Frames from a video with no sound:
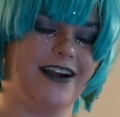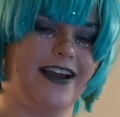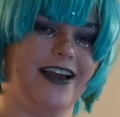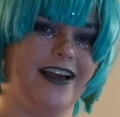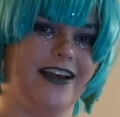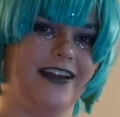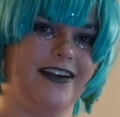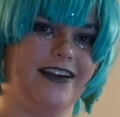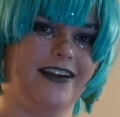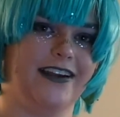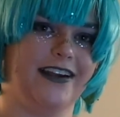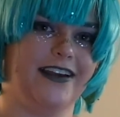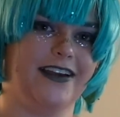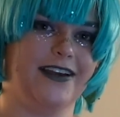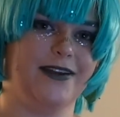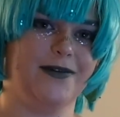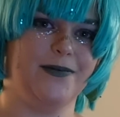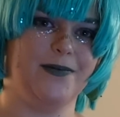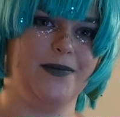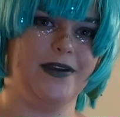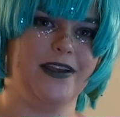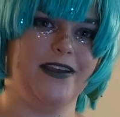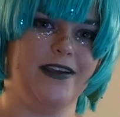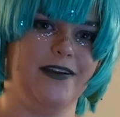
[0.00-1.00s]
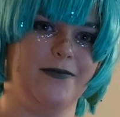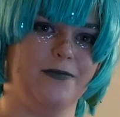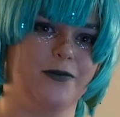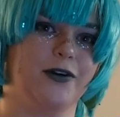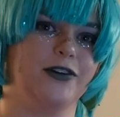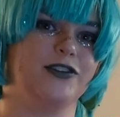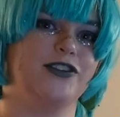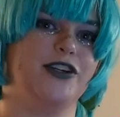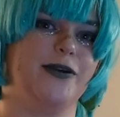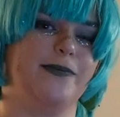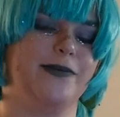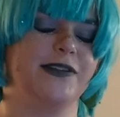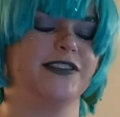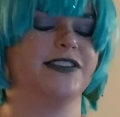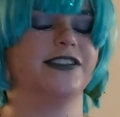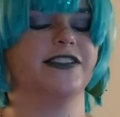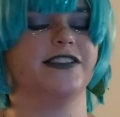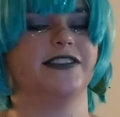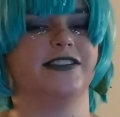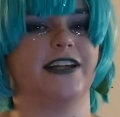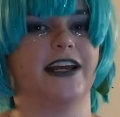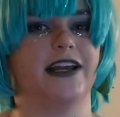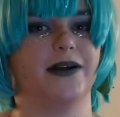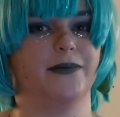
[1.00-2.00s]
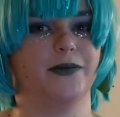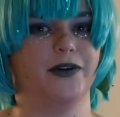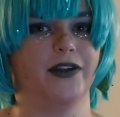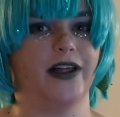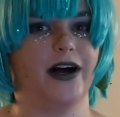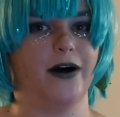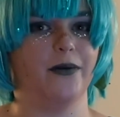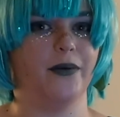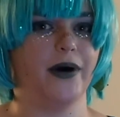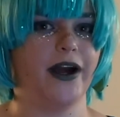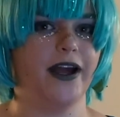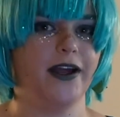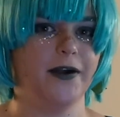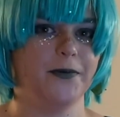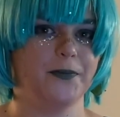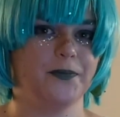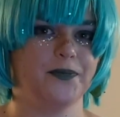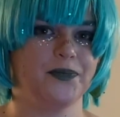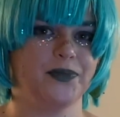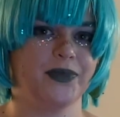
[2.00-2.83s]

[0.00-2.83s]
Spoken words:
and it can be more cheap and sustainable that way.